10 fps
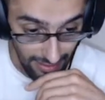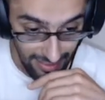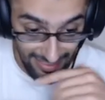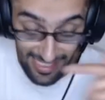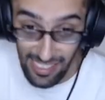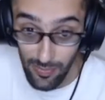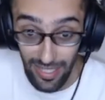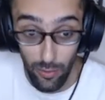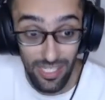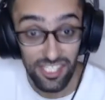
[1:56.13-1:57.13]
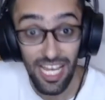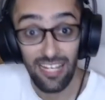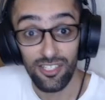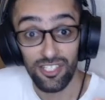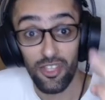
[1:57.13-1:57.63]
This is, by the way,
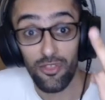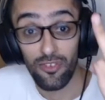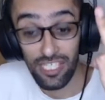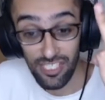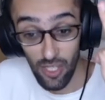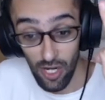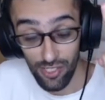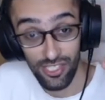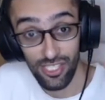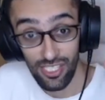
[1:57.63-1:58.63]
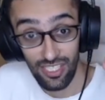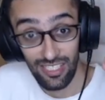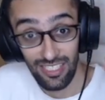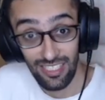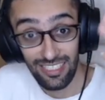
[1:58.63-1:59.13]
challenge 3 stars.
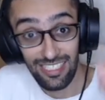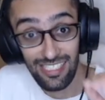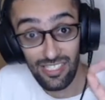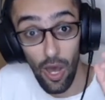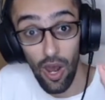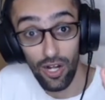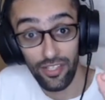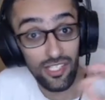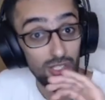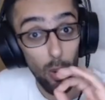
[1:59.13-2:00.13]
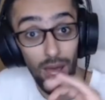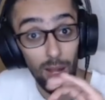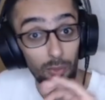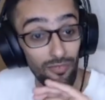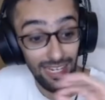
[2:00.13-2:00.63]
This is the hardest, no
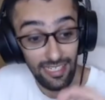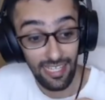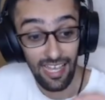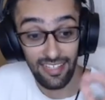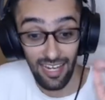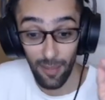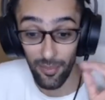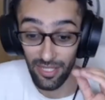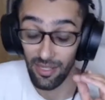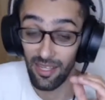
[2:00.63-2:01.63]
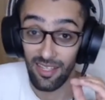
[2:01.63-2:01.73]
help of any kind, and I beat.